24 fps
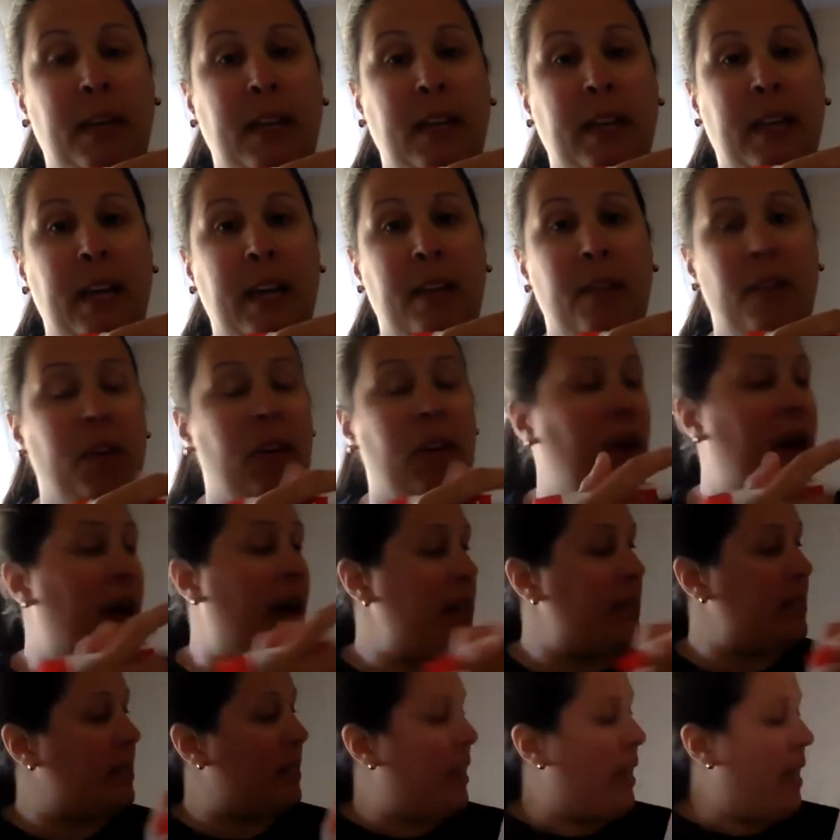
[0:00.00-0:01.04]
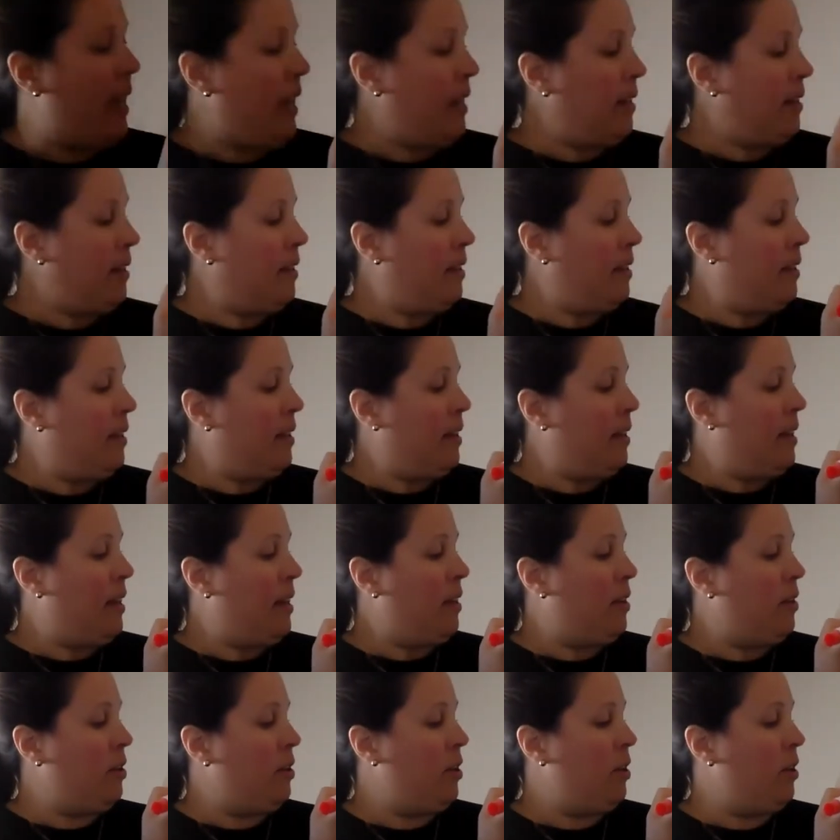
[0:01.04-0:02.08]
line and the grass line.
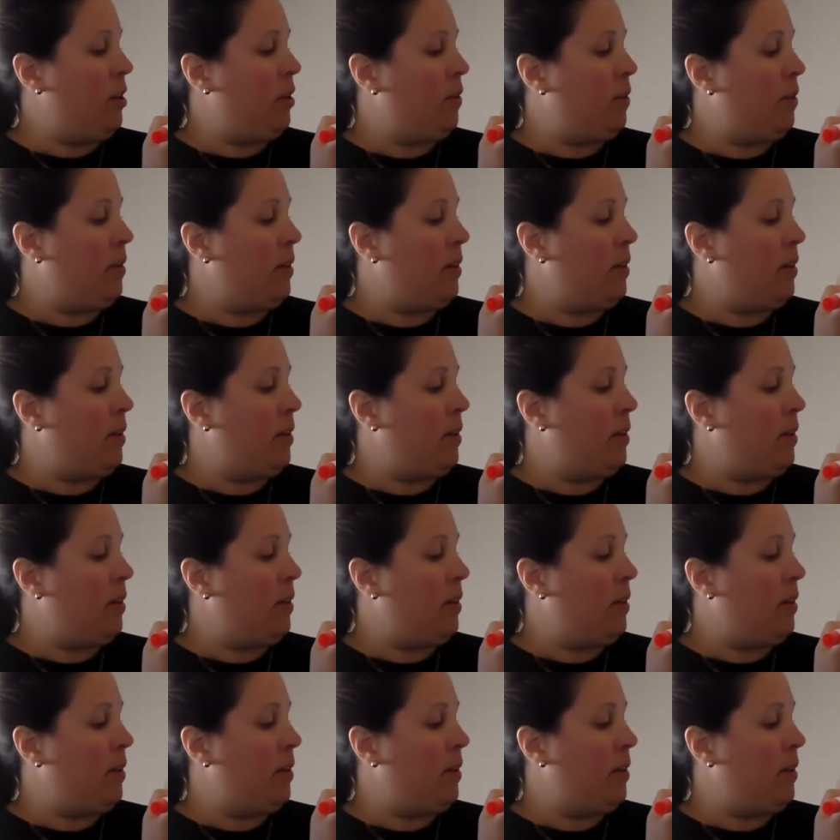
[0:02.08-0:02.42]
New.